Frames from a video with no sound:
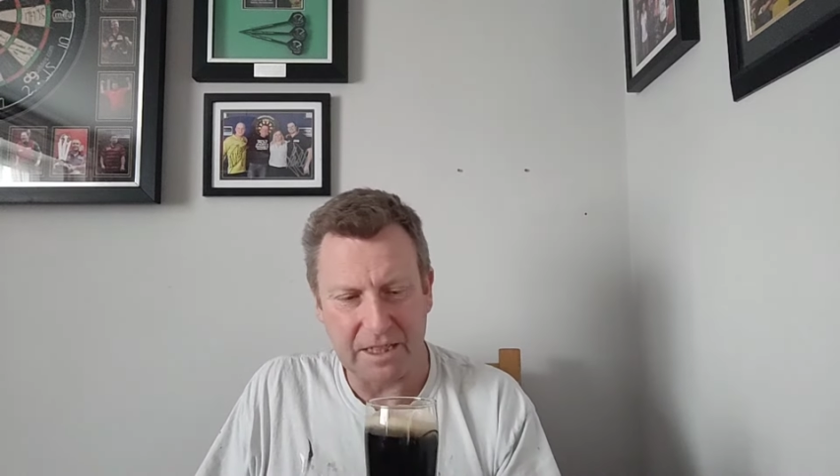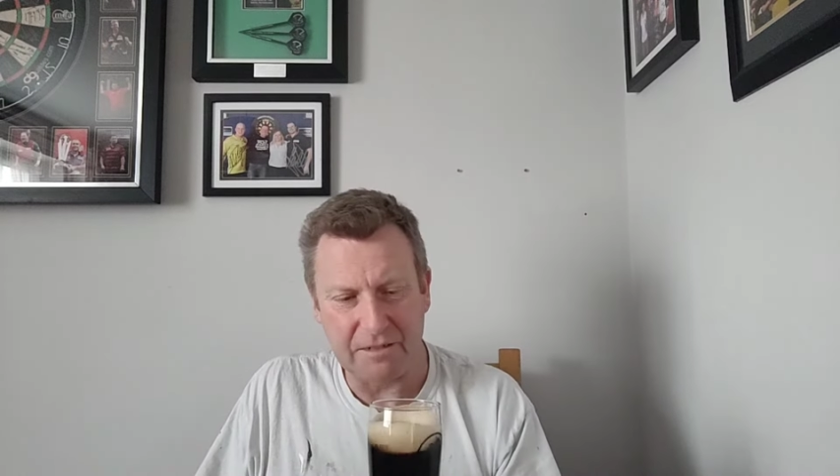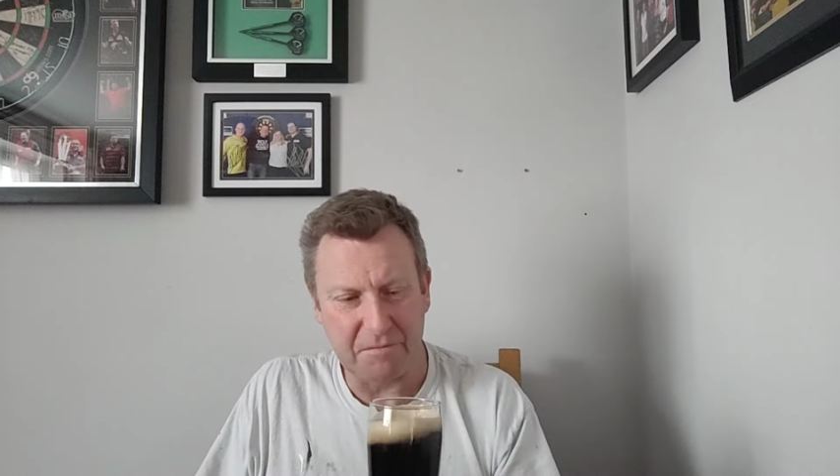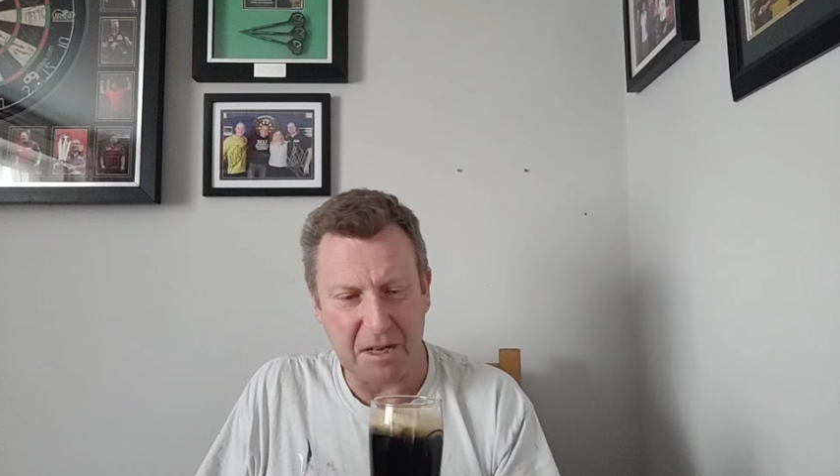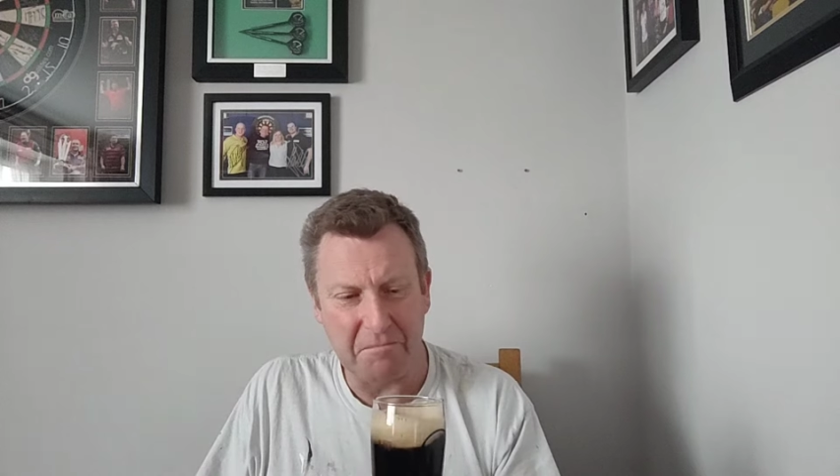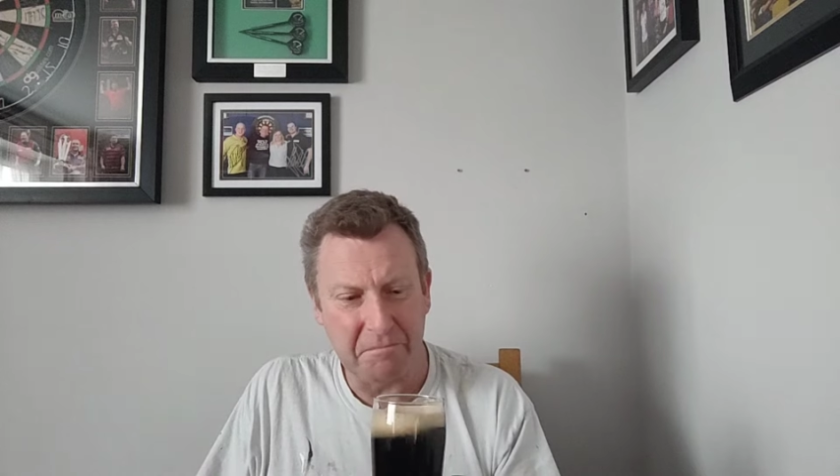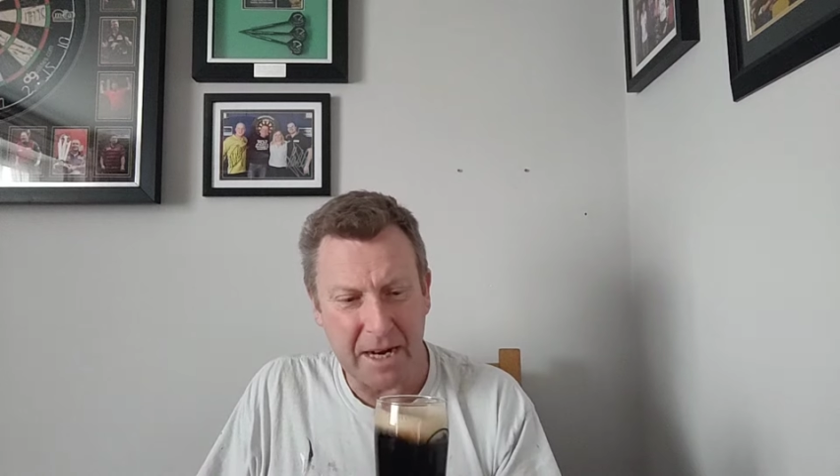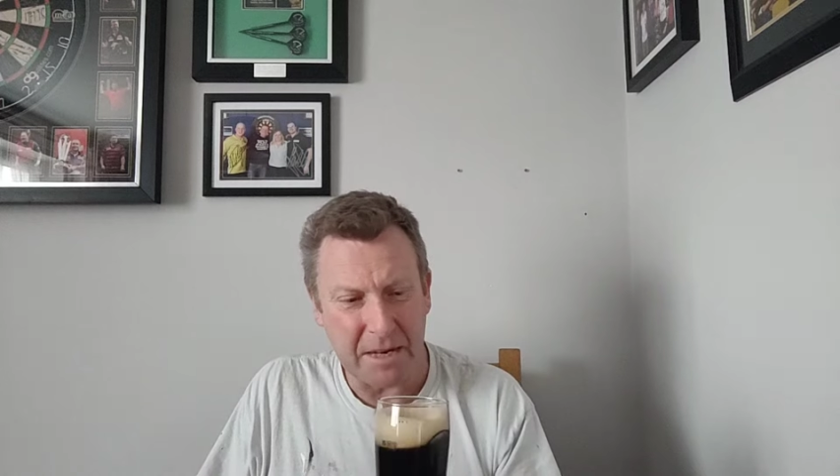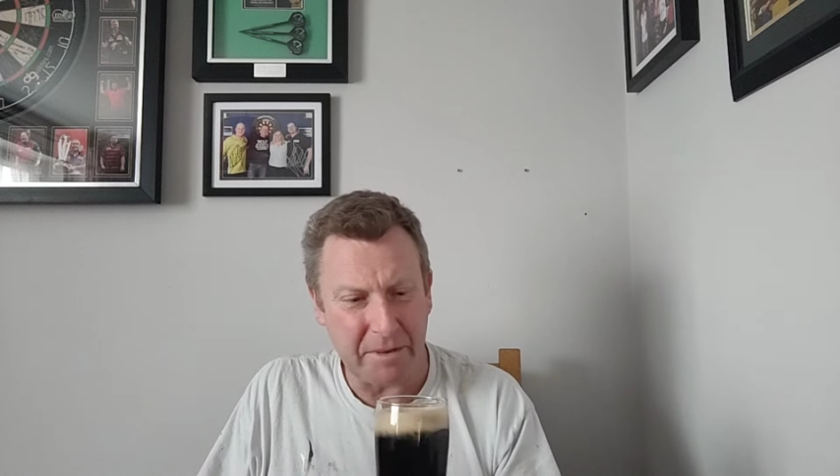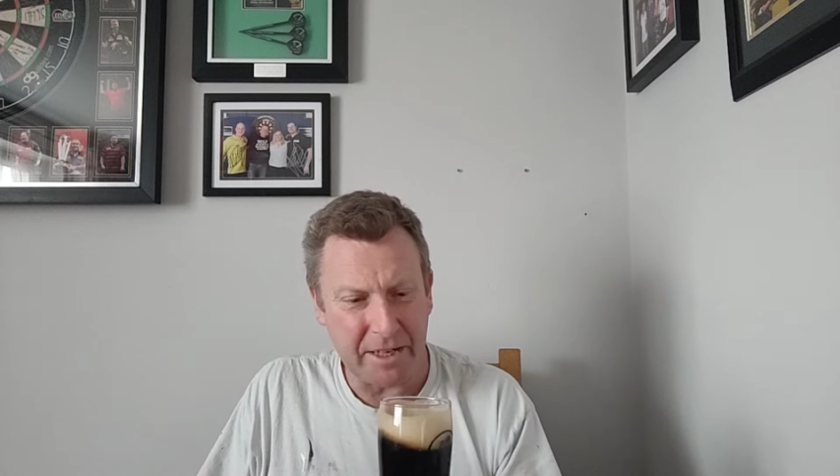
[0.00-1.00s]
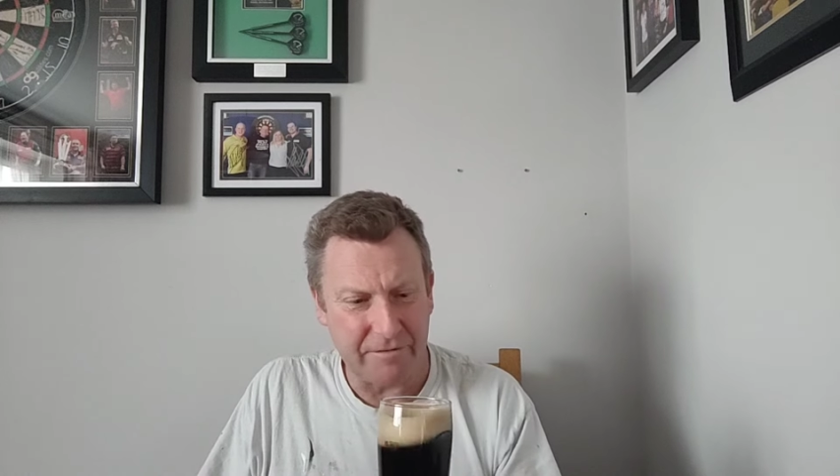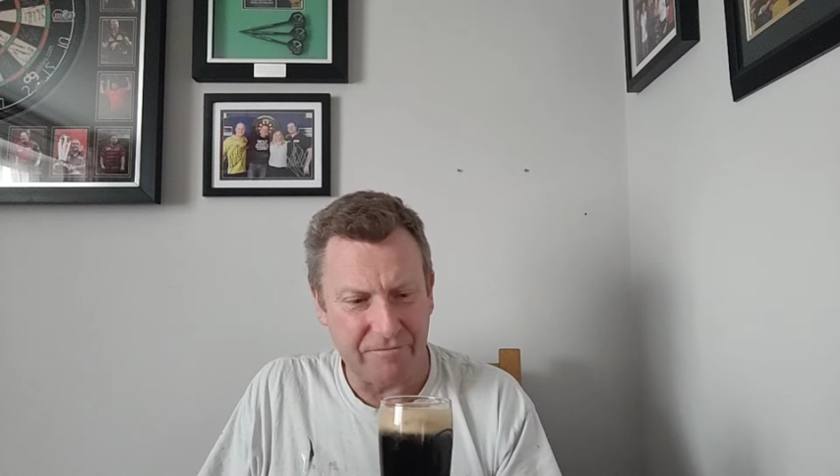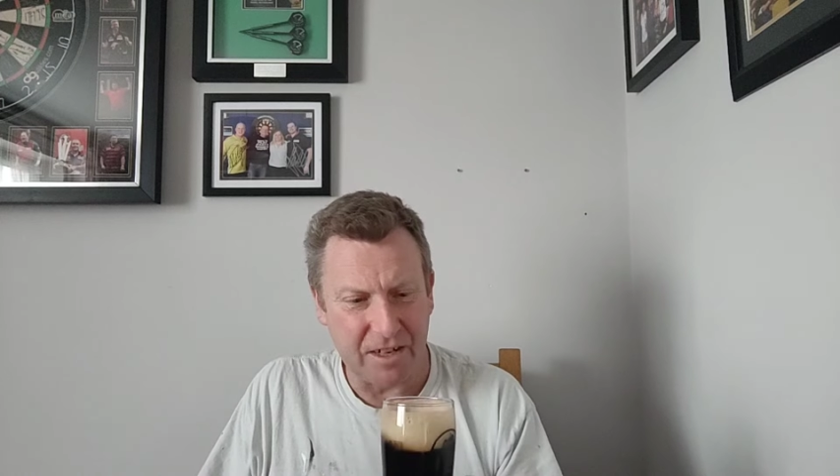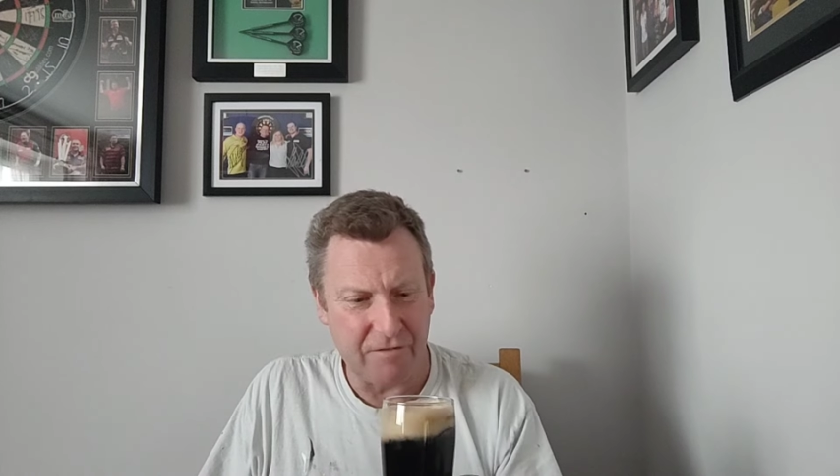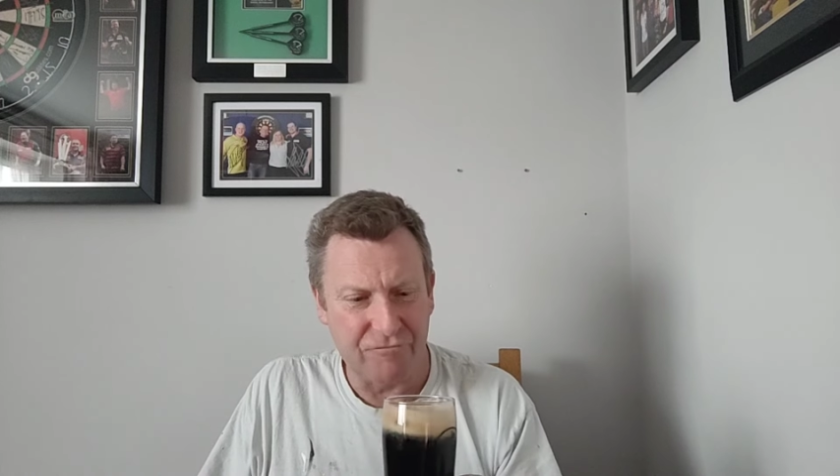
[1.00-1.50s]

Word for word: and, maybe a, a